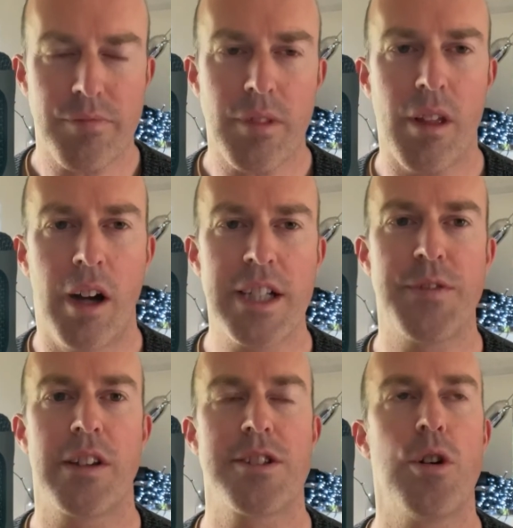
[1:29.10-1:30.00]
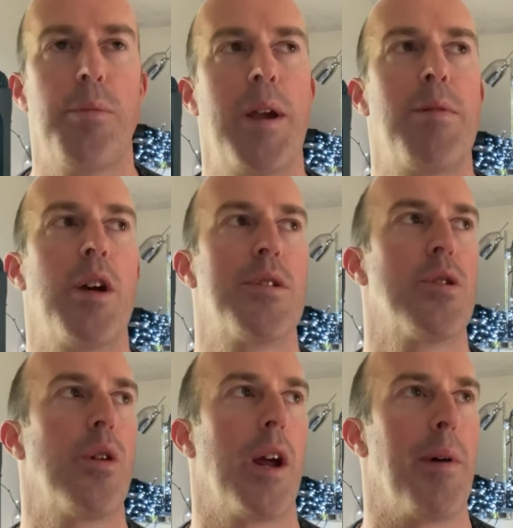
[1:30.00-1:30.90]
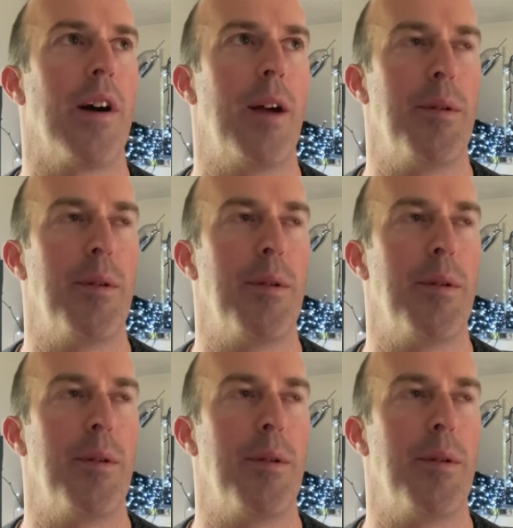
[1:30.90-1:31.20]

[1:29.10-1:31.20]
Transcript: I just felt the sort of people who were talking about him,